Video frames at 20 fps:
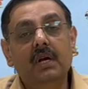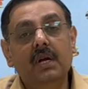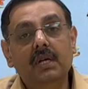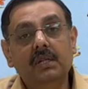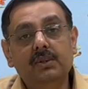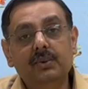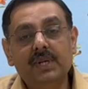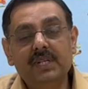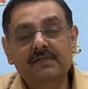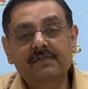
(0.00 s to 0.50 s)

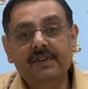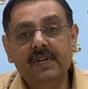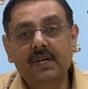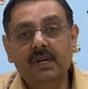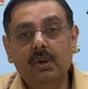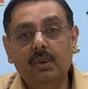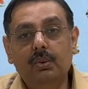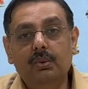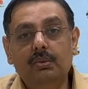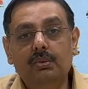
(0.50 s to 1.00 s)
So as we
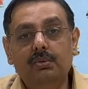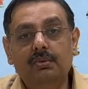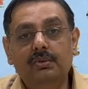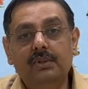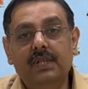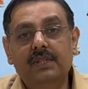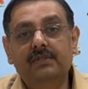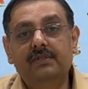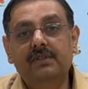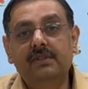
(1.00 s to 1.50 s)
know
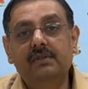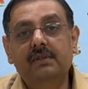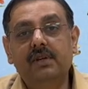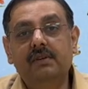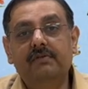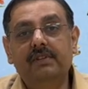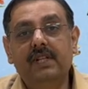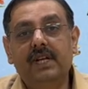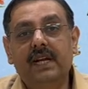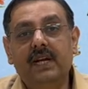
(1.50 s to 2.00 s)
that children
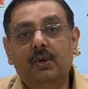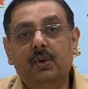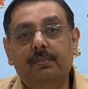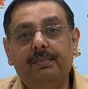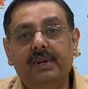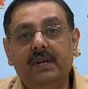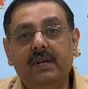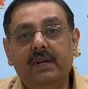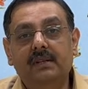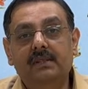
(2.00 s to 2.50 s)
with
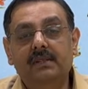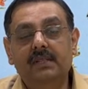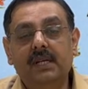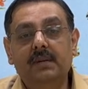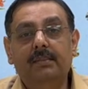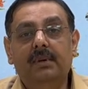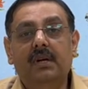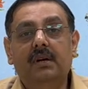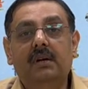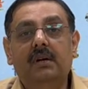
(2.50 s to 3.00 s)
atopic
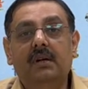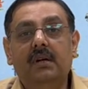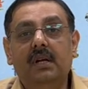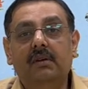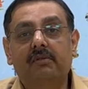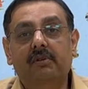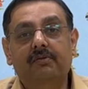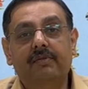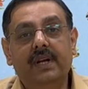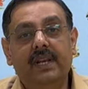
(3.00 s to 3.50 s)
eczema have
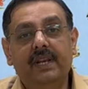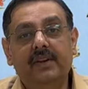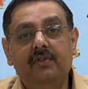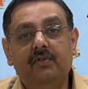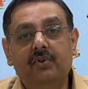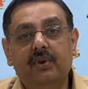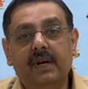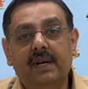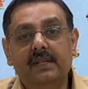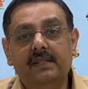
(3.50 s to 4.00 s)
a very
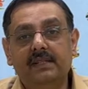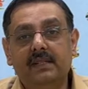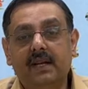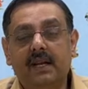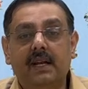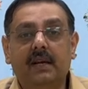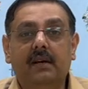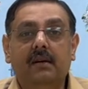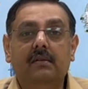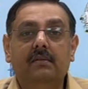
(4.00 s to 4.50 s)
dry
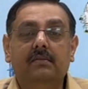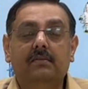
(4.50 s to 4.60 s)
skin.